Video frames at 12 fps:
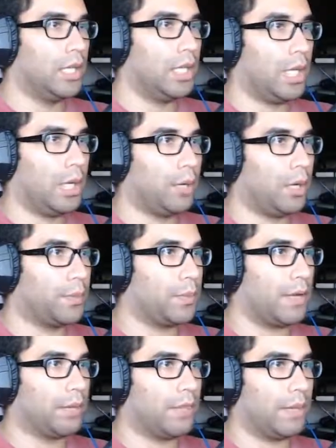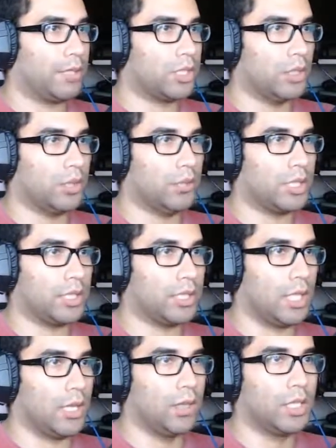I hope you find your family soon, Sir
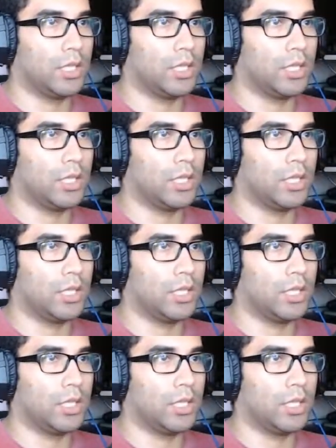Toad.